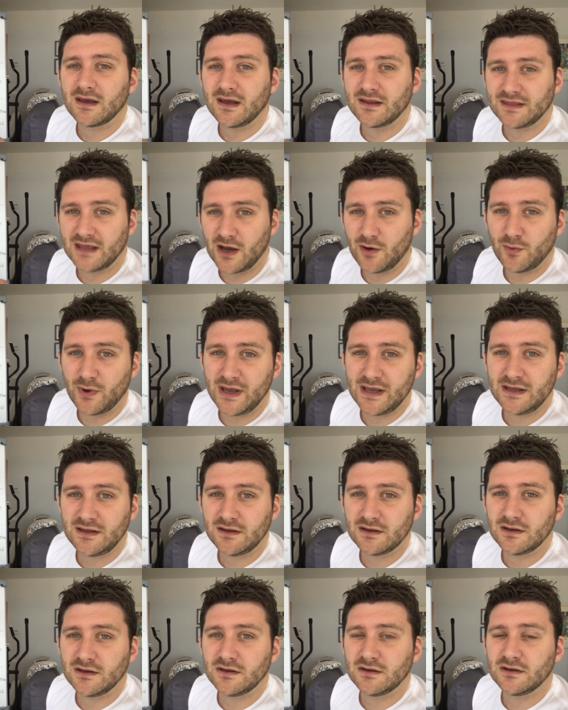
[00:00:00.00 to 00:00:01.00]
And that way
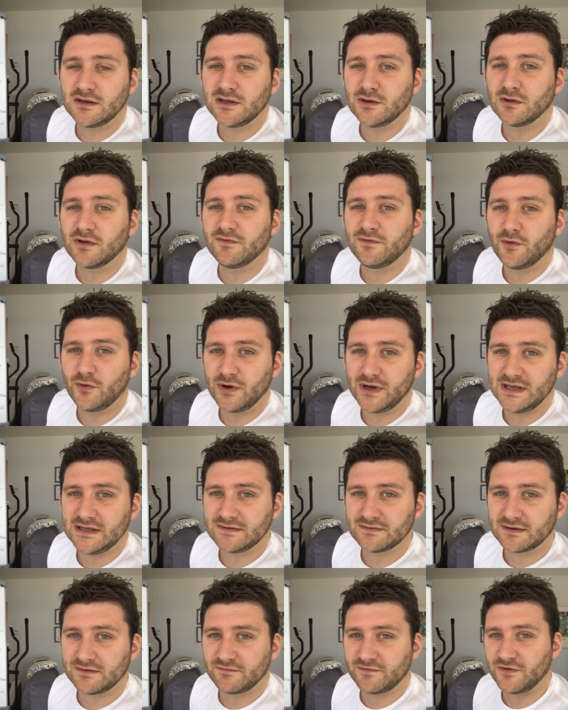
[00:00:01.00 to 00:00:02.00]
you'll
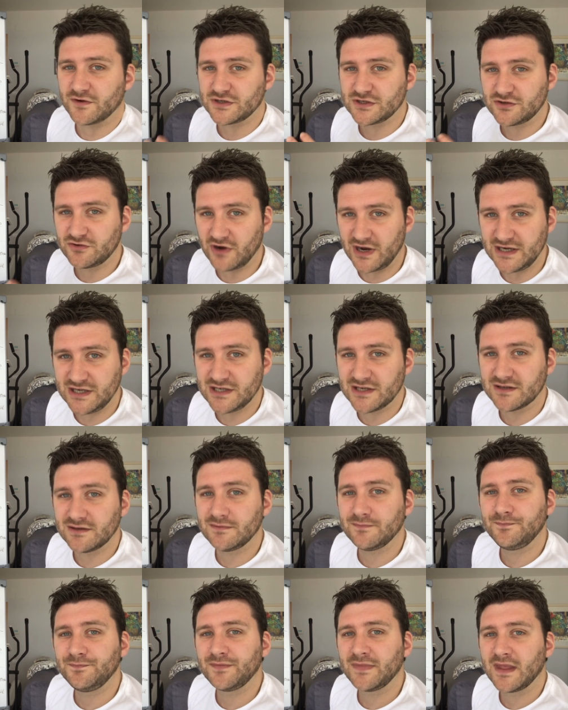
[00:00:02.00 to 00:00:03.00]
avoid
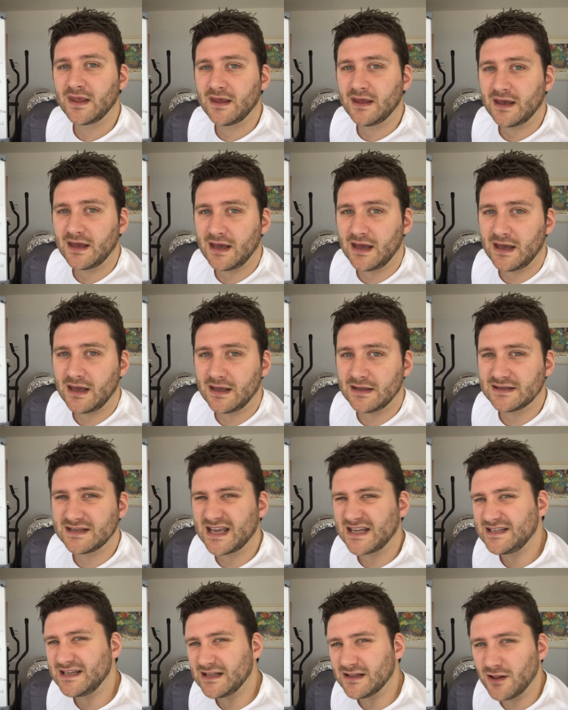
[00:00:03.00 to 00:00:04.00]
frustration and
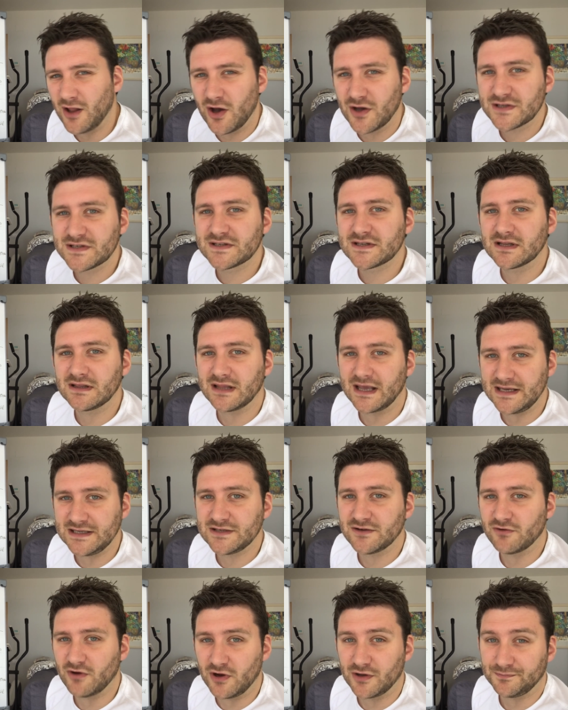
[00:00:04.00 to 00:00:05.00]
getting lost
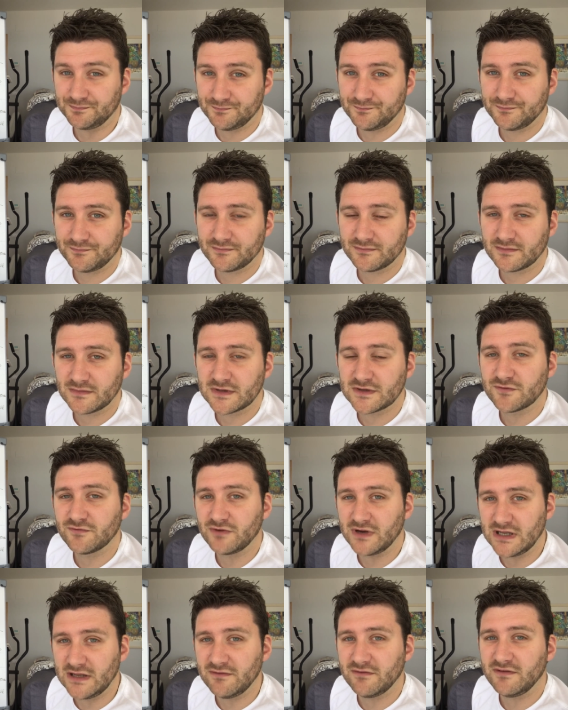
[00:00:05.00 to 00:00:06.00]
later on. It's
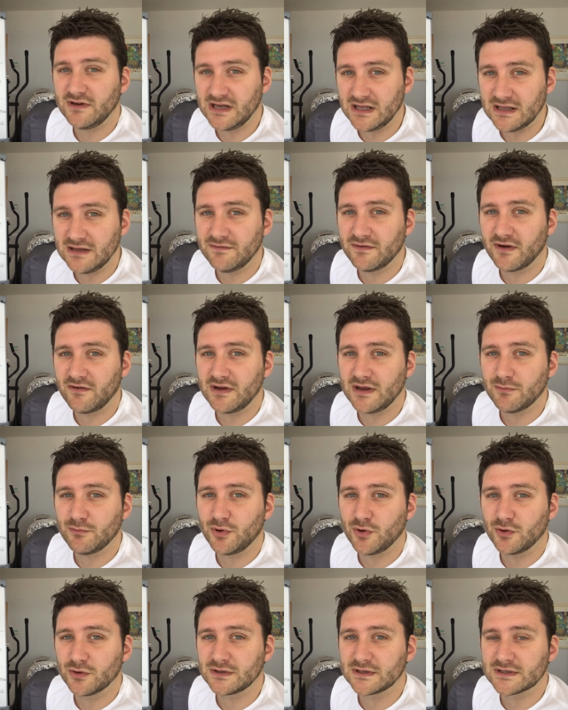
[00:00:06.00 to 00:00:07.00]
really, really very
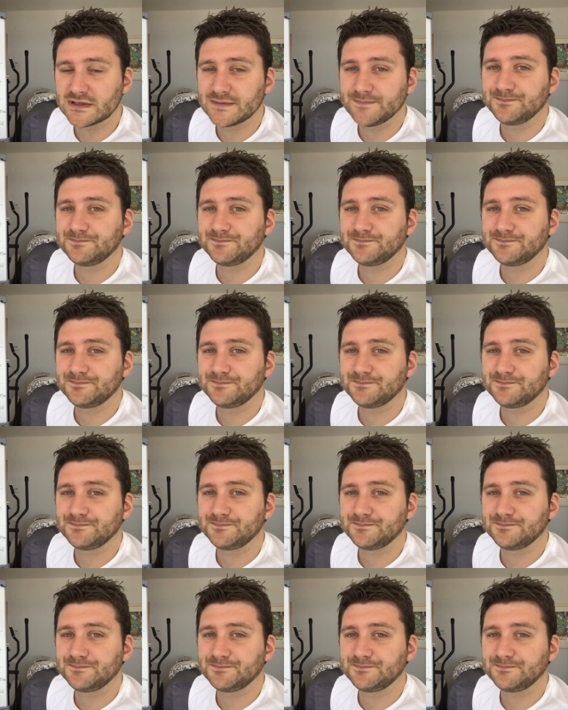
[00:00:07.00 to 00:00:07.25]
important.